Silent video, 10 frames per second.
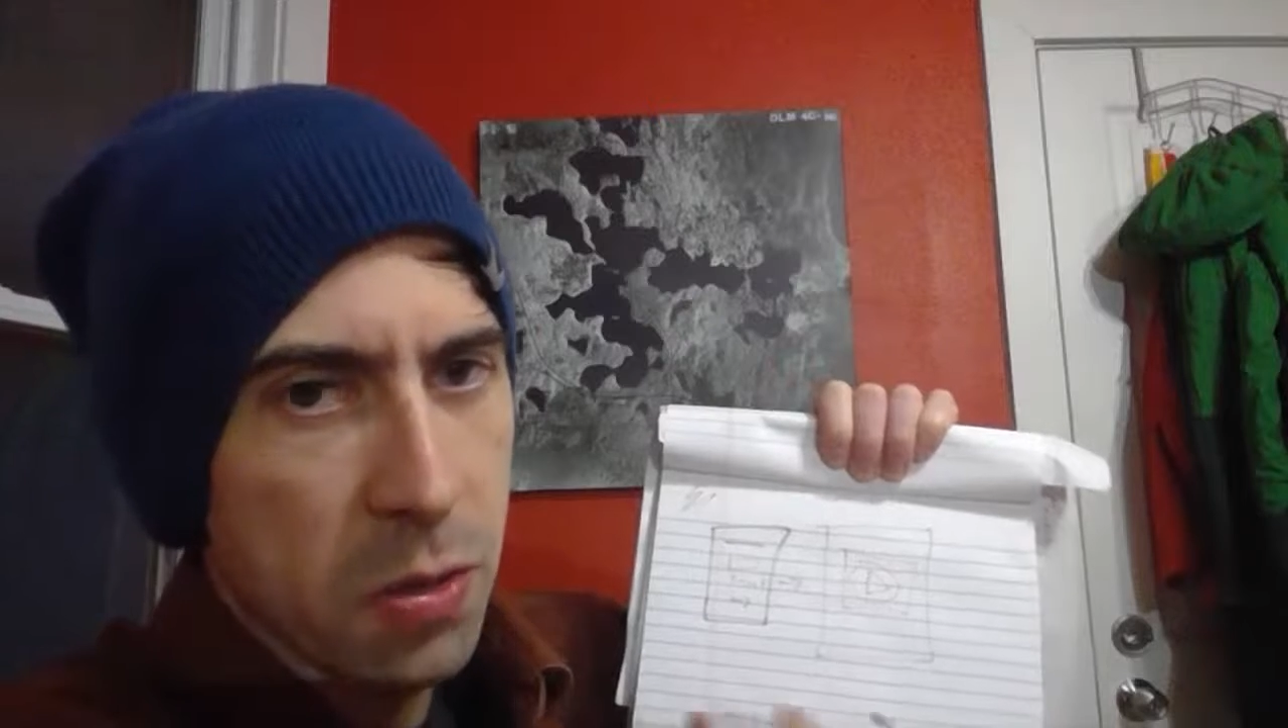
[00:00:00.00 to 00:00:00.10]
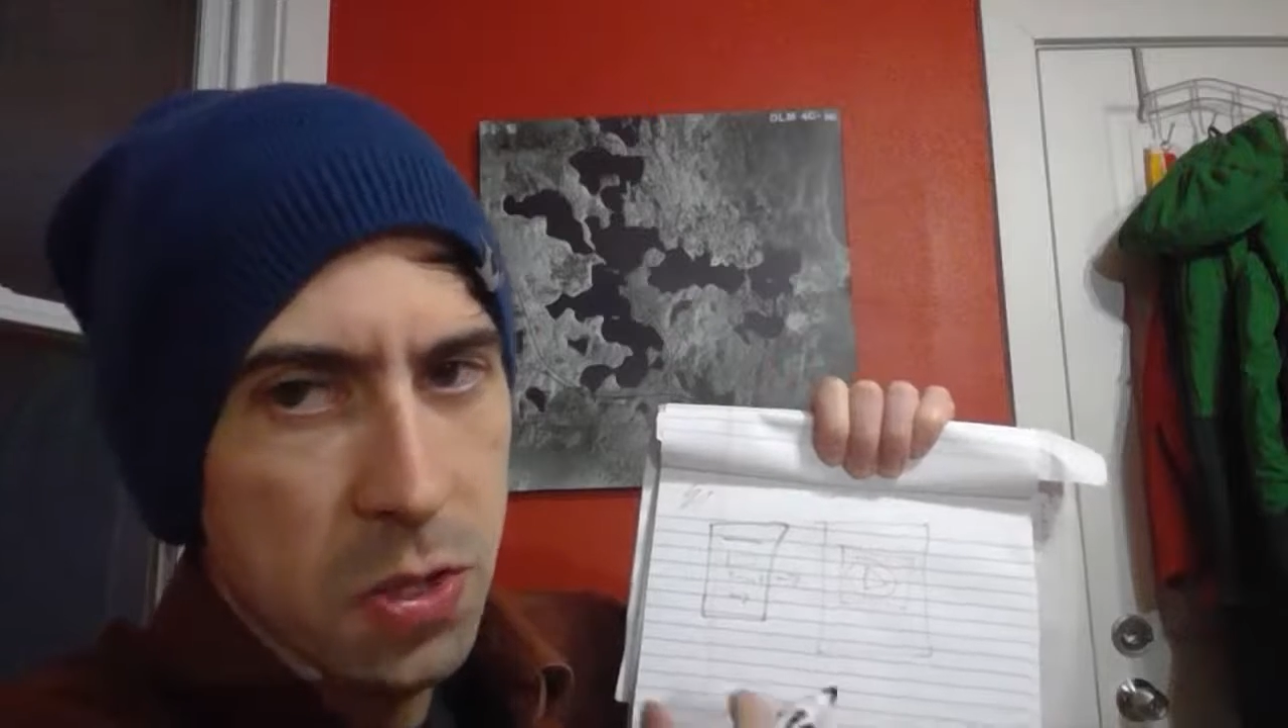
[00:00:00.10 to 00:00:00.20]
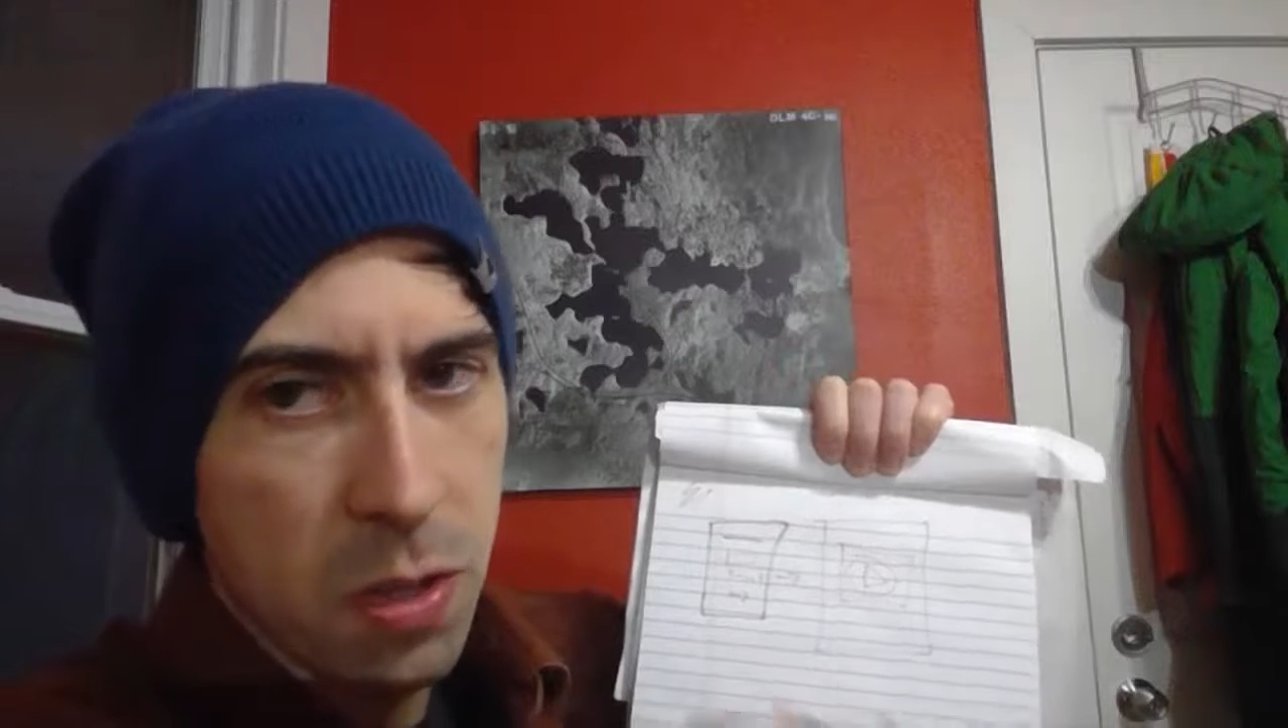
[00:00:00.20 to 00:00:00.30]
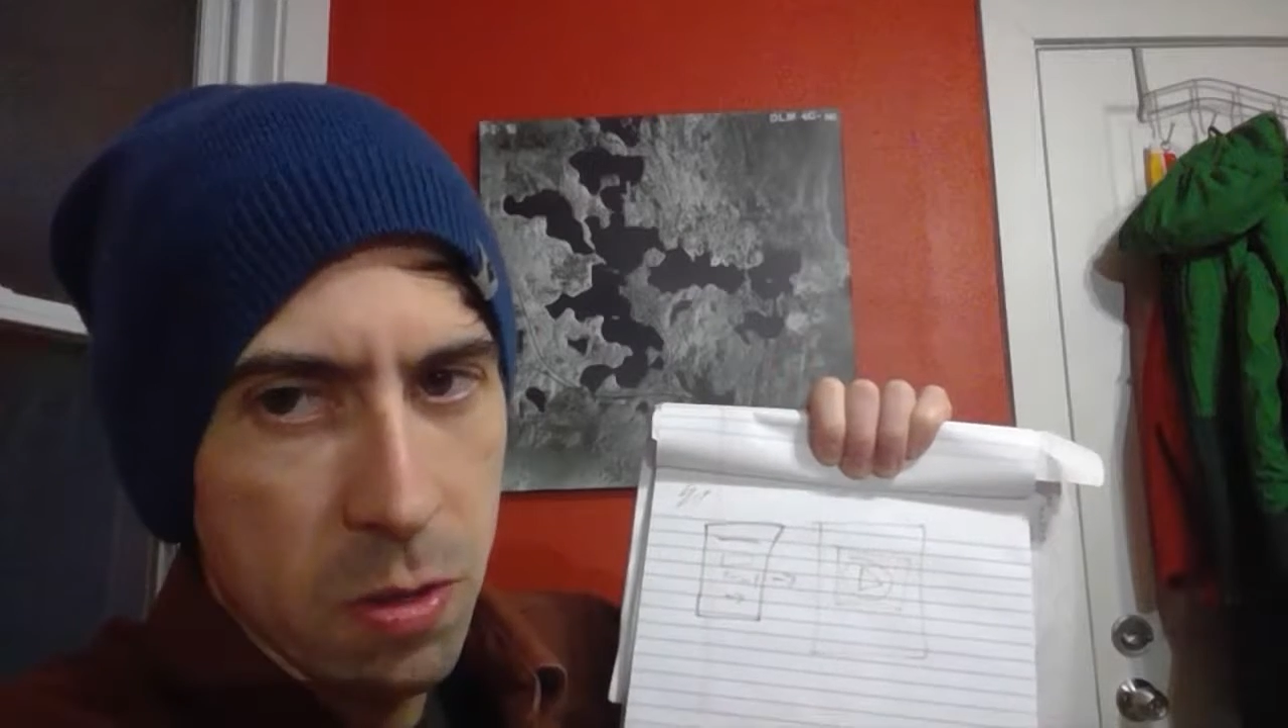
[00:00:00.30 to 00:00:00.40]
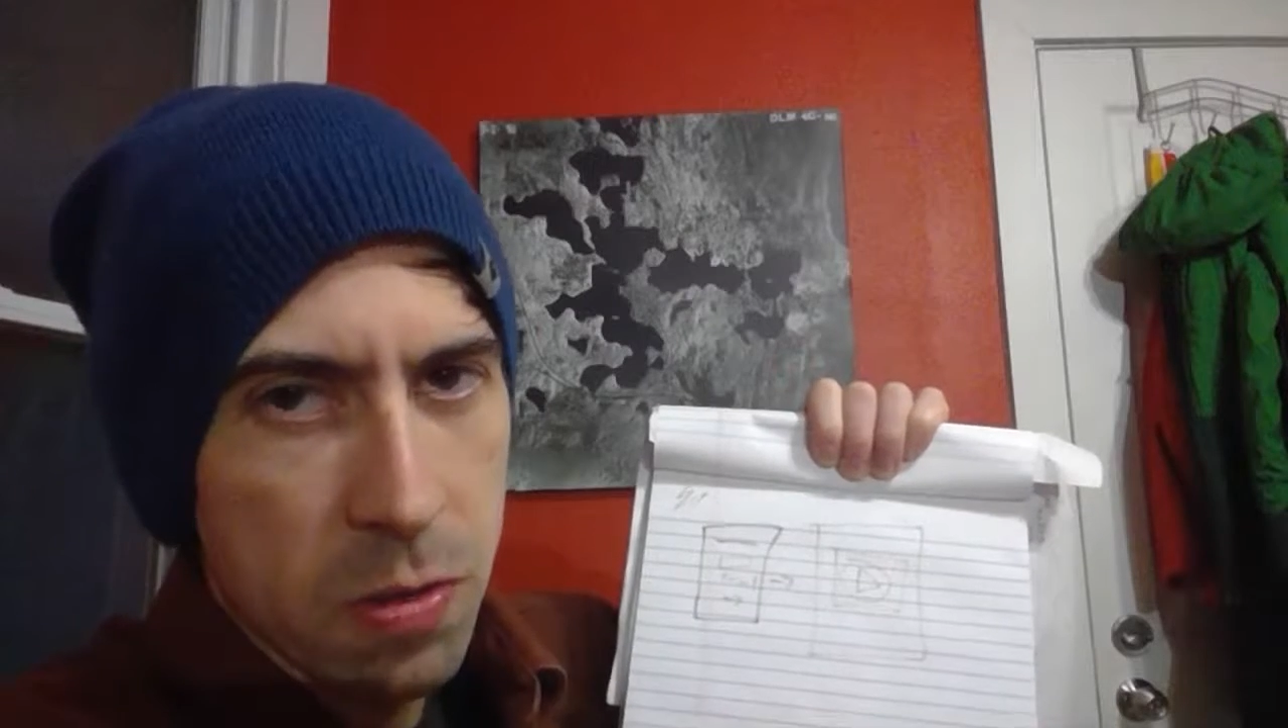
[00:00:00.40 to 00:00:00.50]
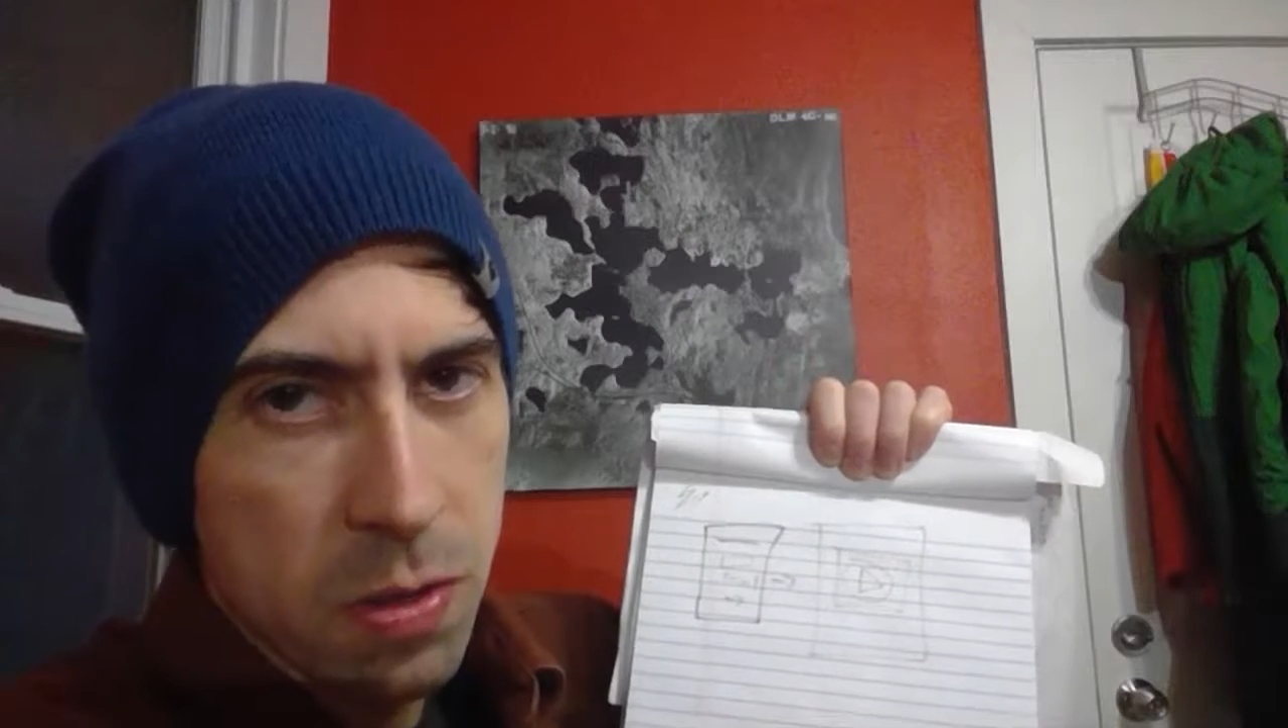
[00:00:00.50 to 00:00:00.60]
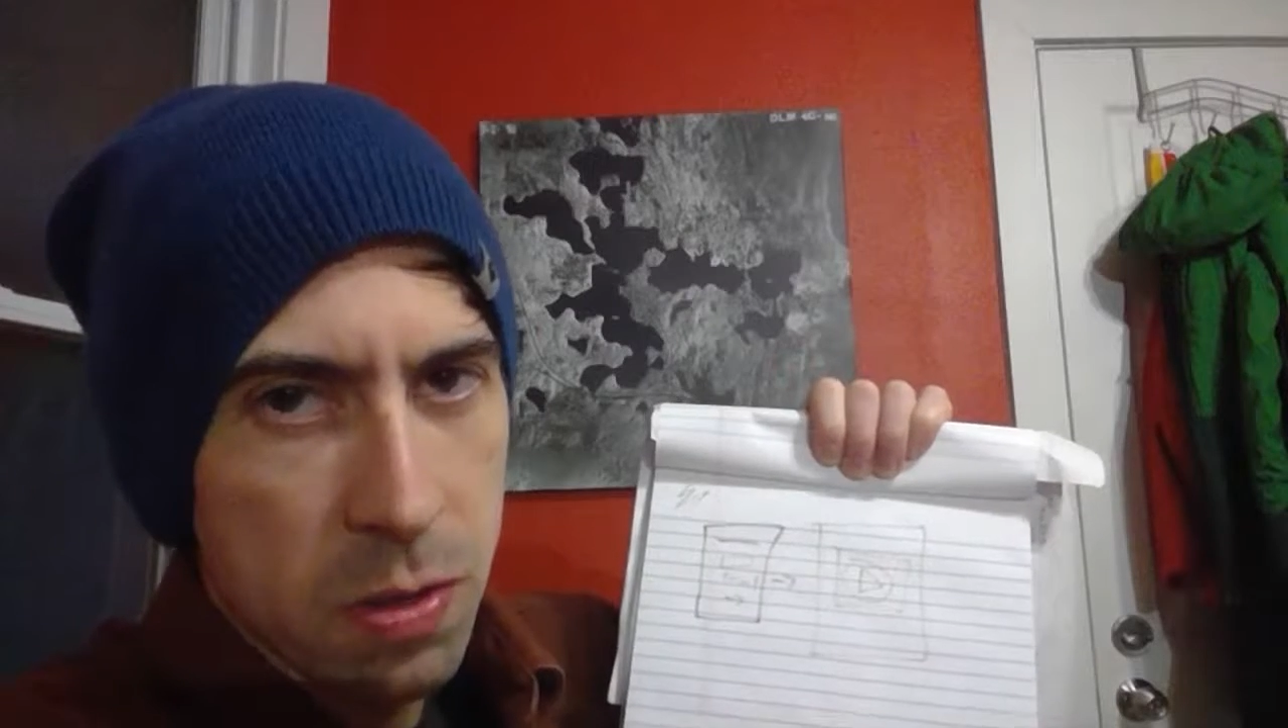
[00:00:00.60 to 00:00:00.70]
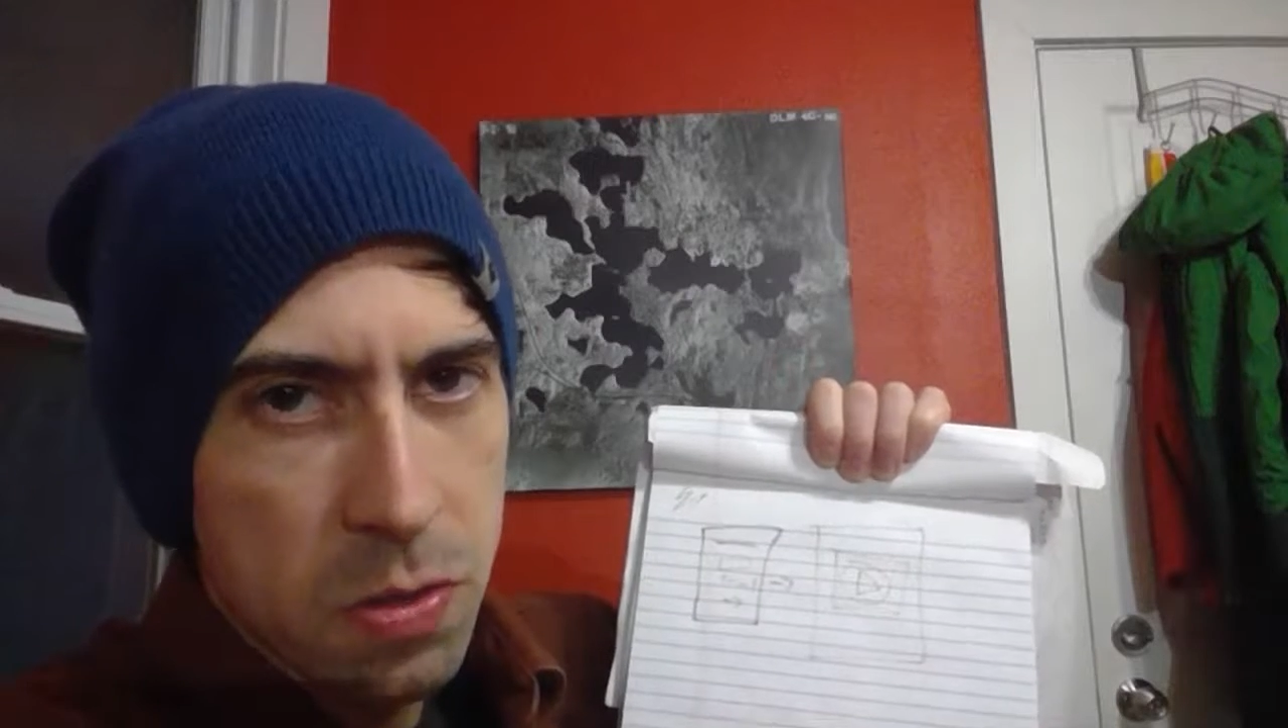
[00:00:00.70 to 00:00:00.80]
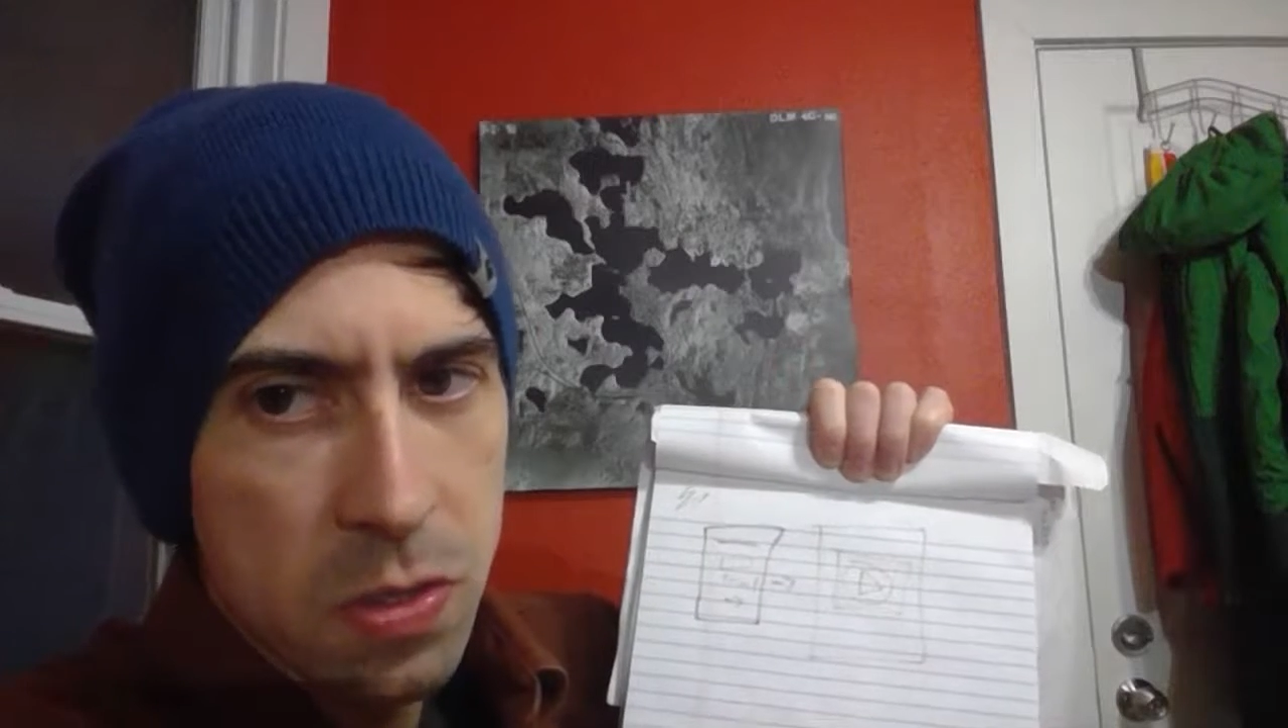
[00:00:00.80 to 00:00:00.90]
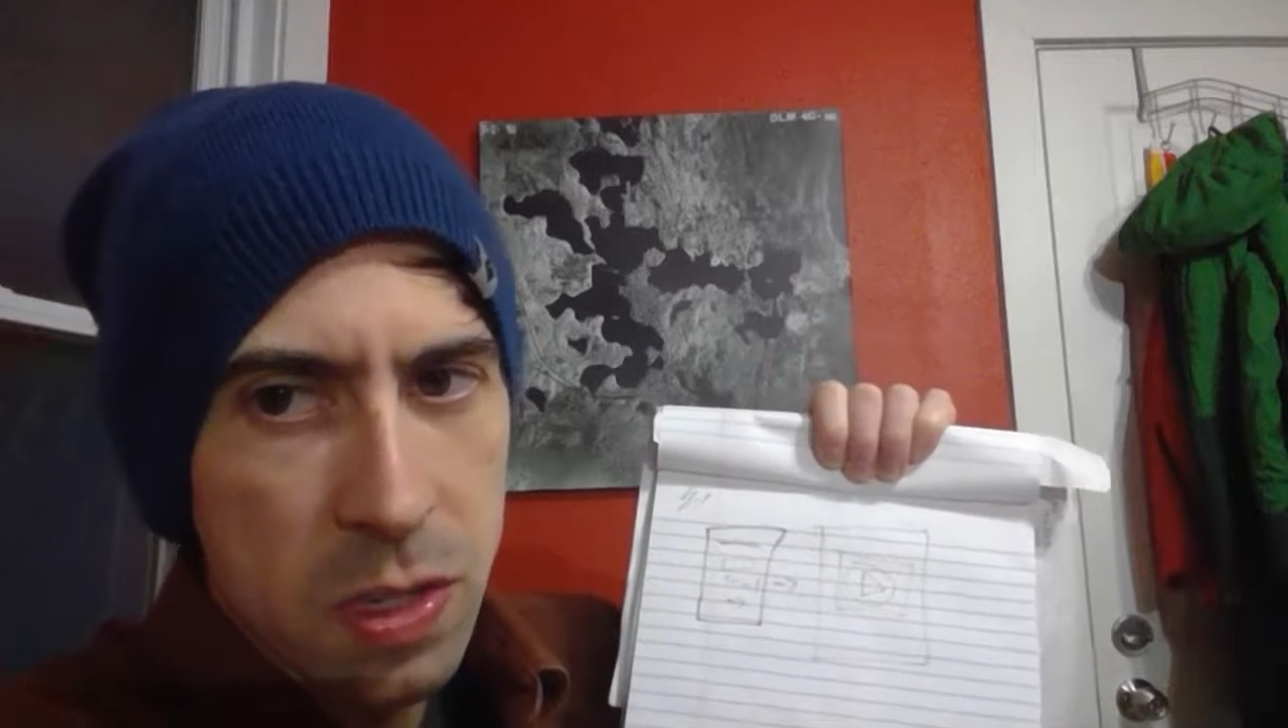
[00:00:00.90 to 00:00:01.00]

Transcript: to learn those